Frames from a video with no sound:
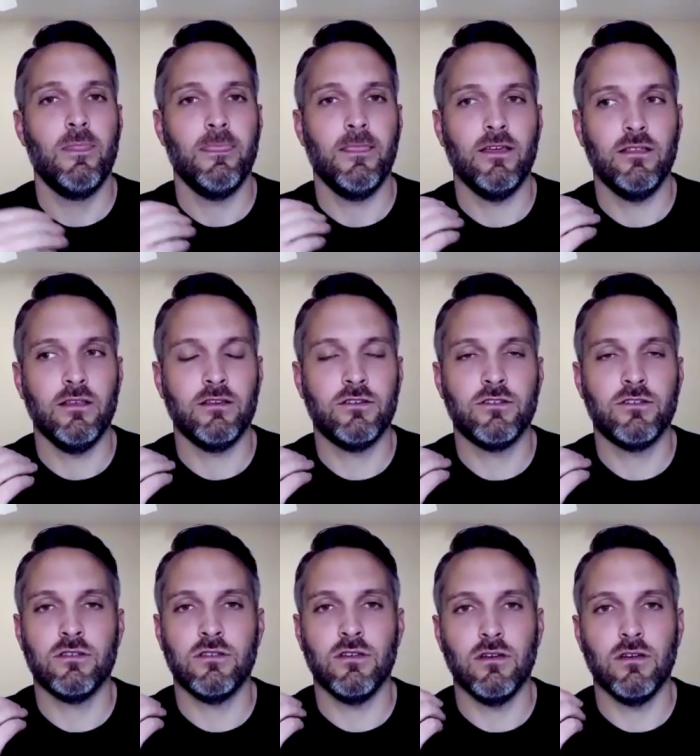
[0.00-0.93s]
it, it's
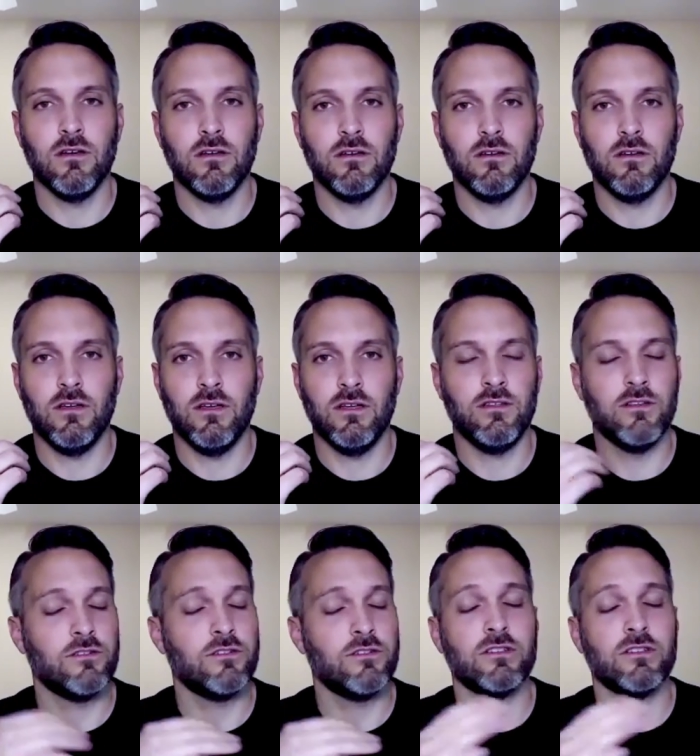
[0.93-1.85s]
just a it,
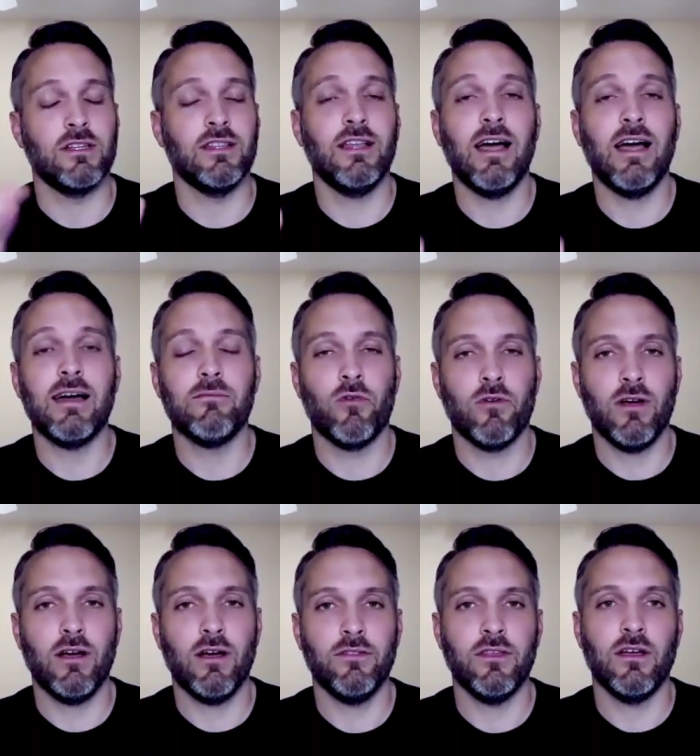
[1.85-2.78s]
there's just a lot more
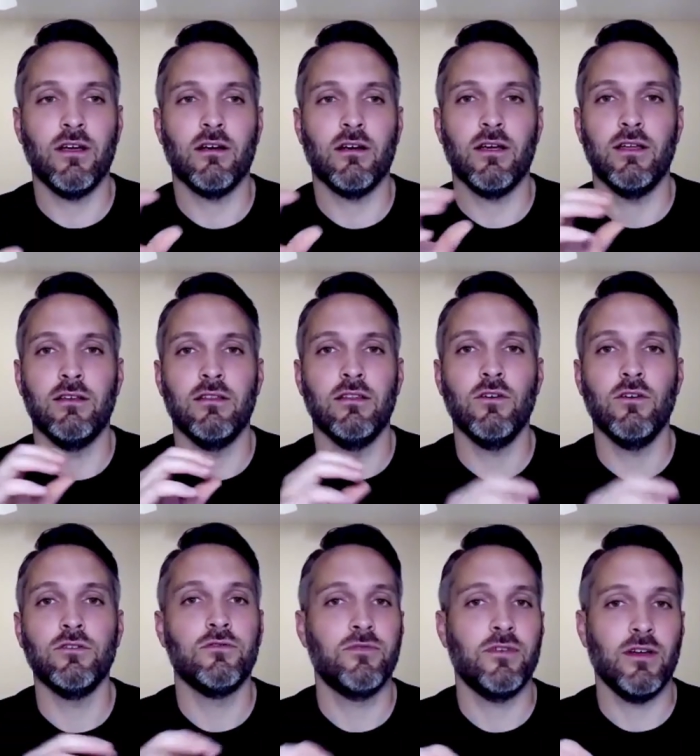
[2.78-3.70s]
out there, and
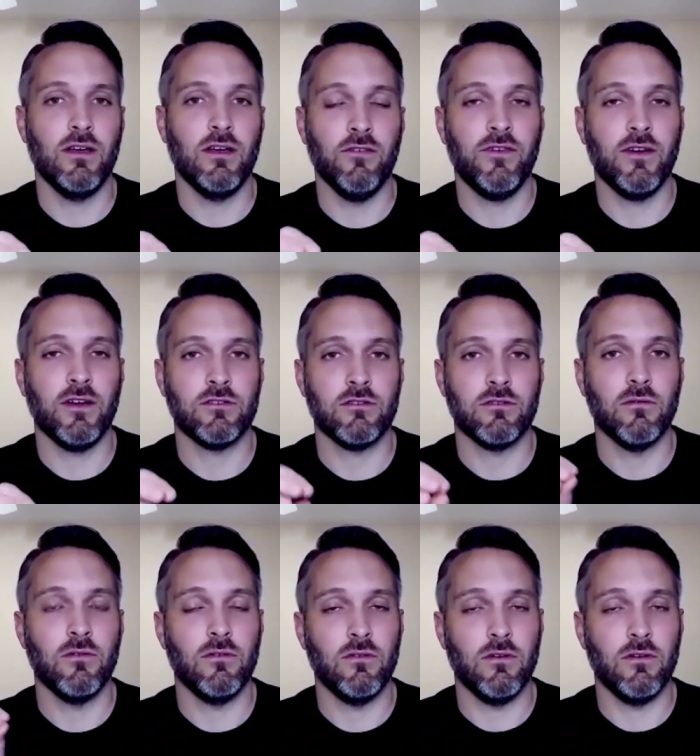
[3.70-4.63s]
those effects
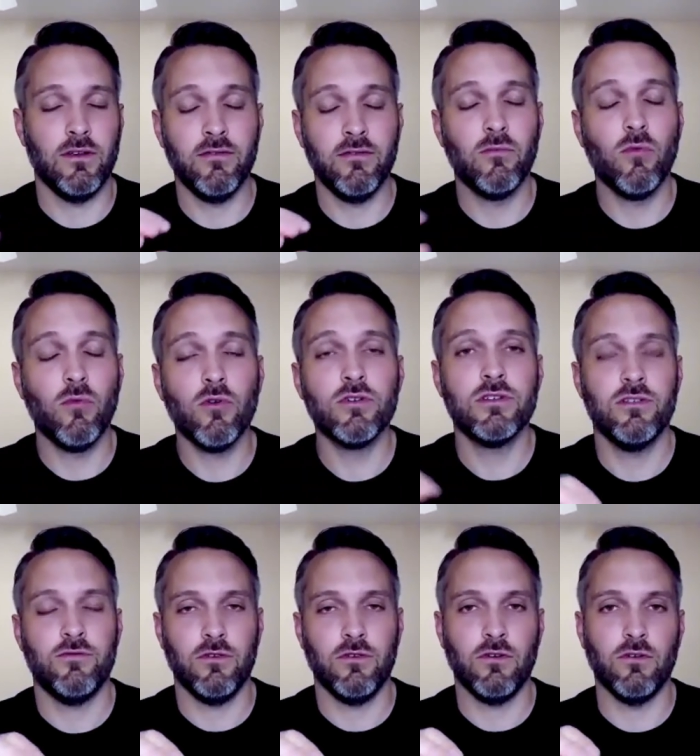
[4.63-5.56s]
are even more
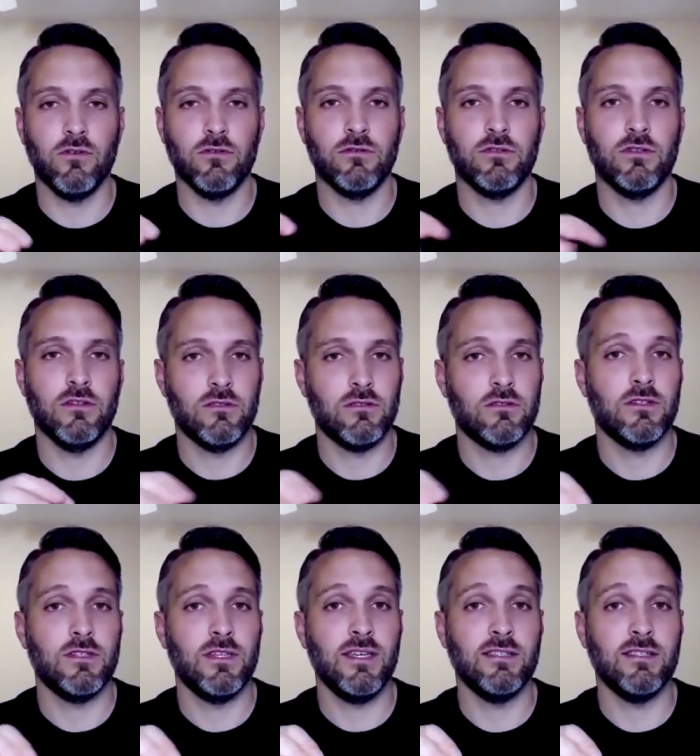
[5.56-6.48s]
difficult to, to
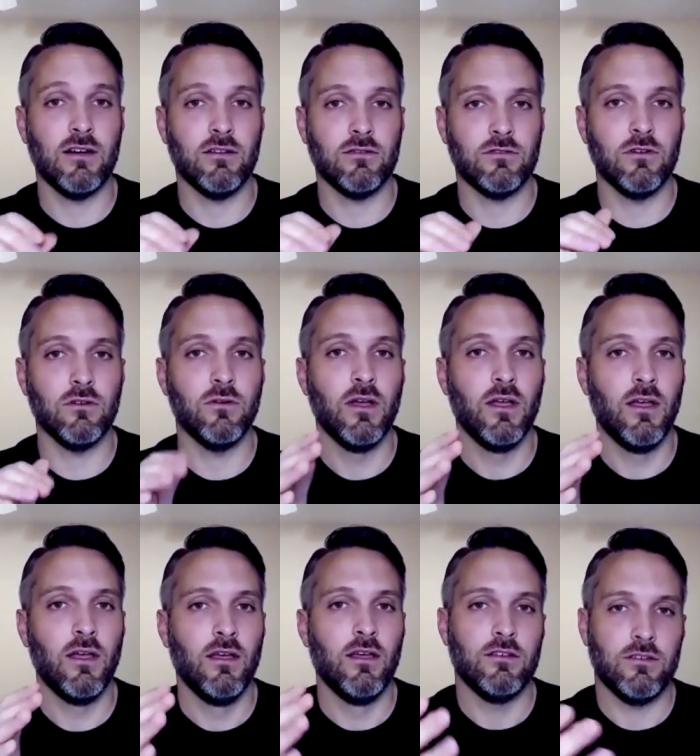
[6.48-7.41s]
tease out. So,
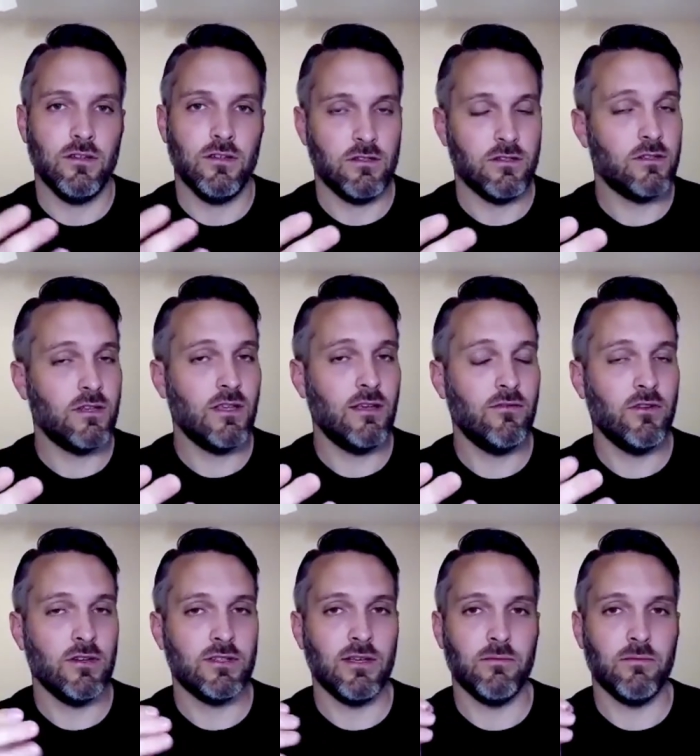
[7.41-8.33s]
j- just to give you
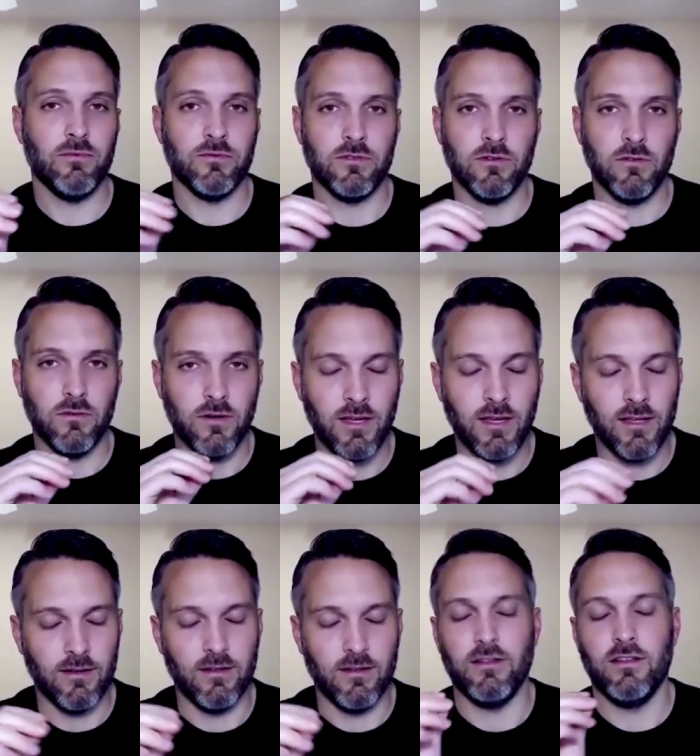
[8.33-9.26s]
an example, so
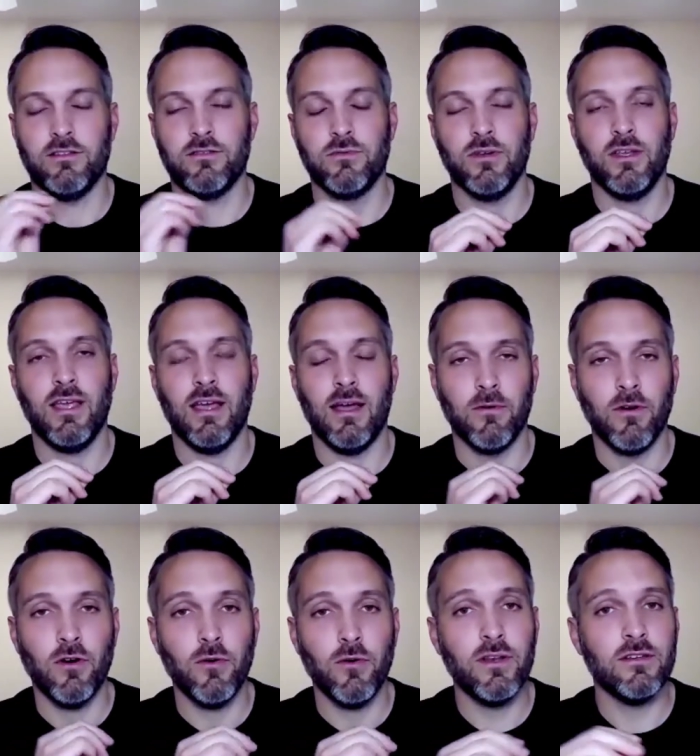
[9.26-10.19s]
again, let's recap.
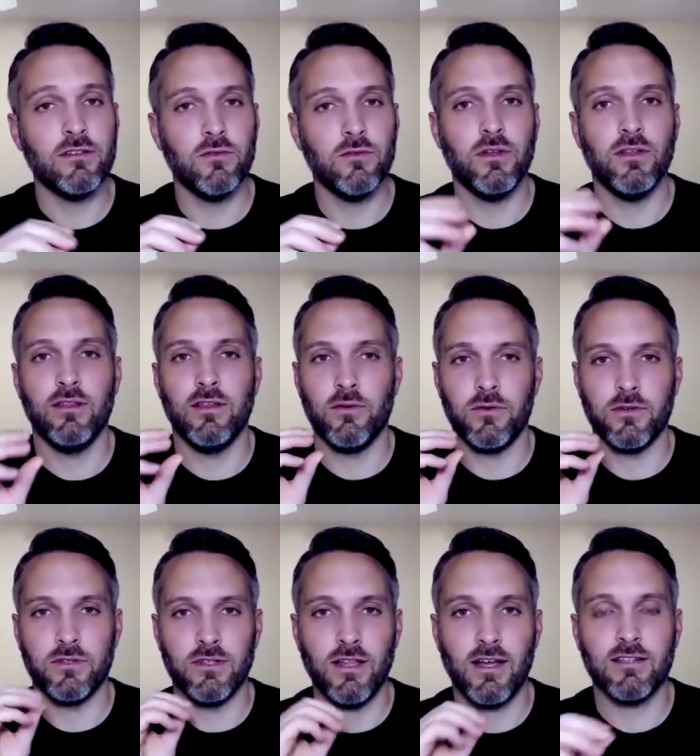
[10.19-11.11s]
Going into it, there
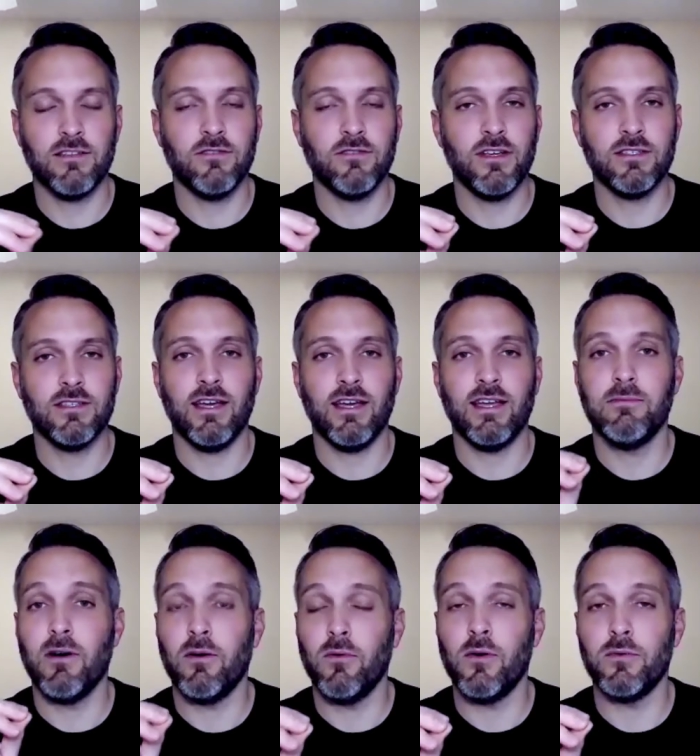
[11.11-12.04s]
was lots of anxiety
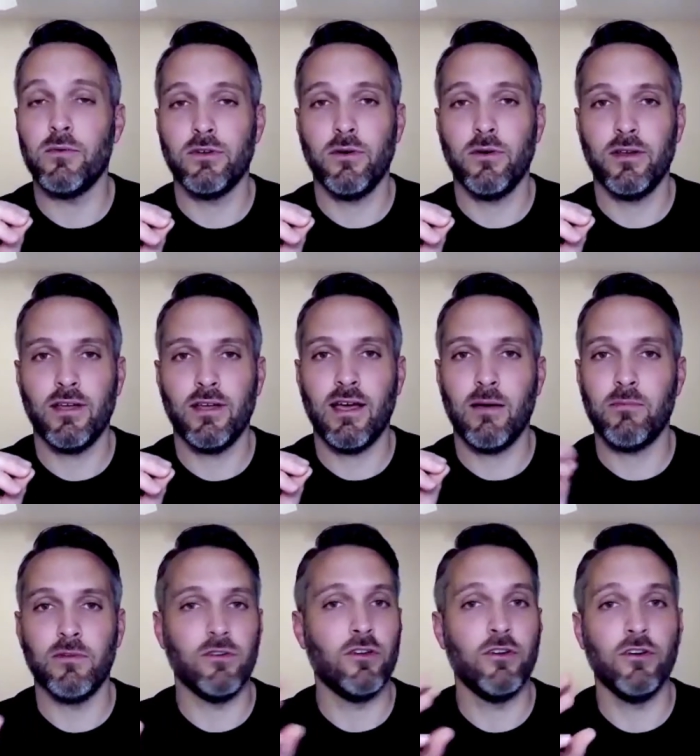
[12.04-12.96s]
about what was going to
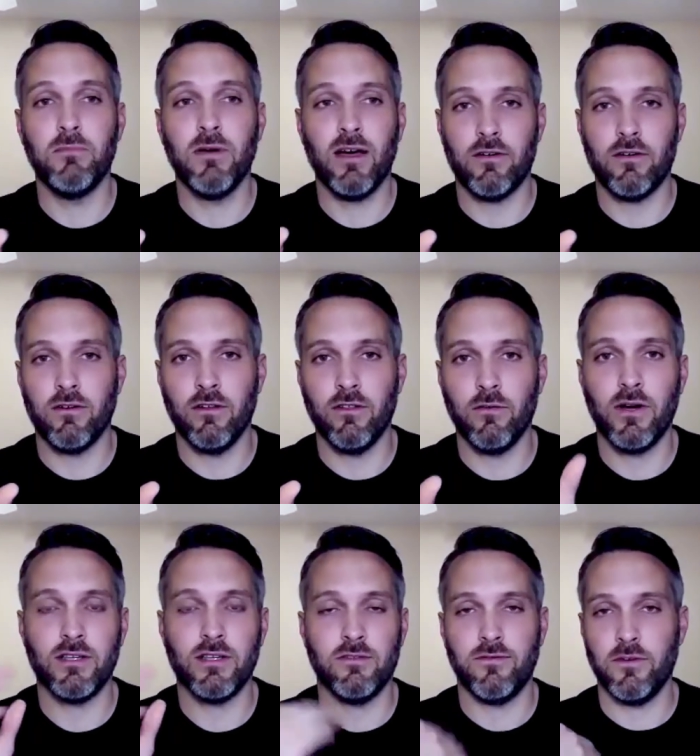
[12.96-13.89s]
happen, good, bad, or
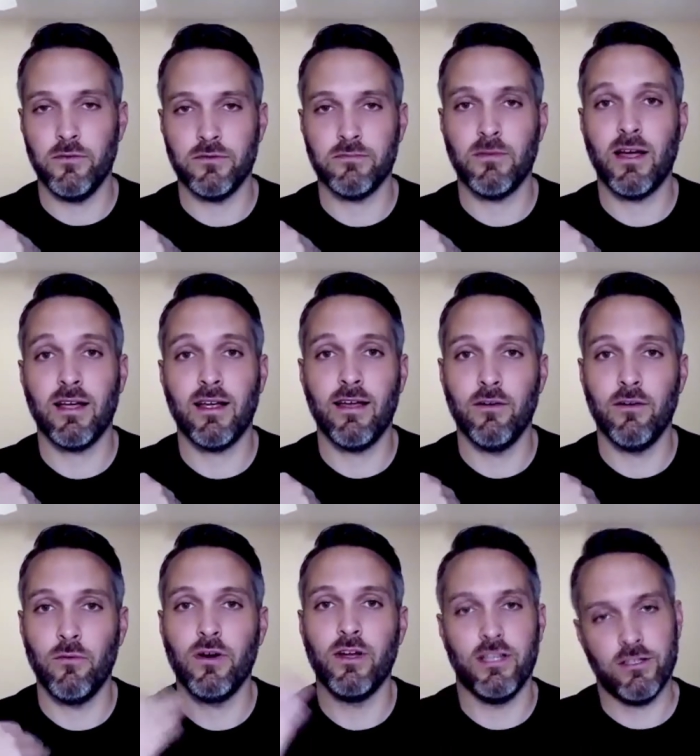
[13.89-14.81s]
otherwise. If it was my guy
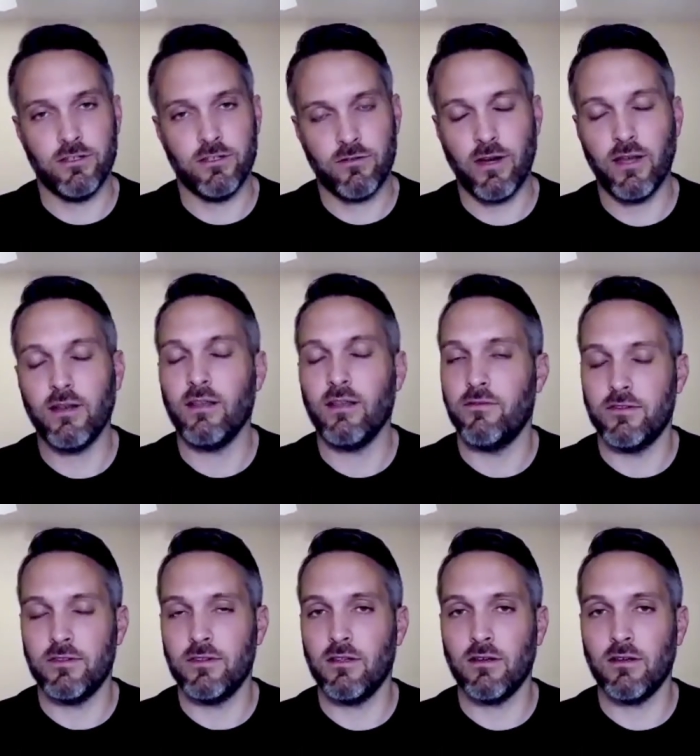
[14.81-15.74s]
that won, it's great. If it's the other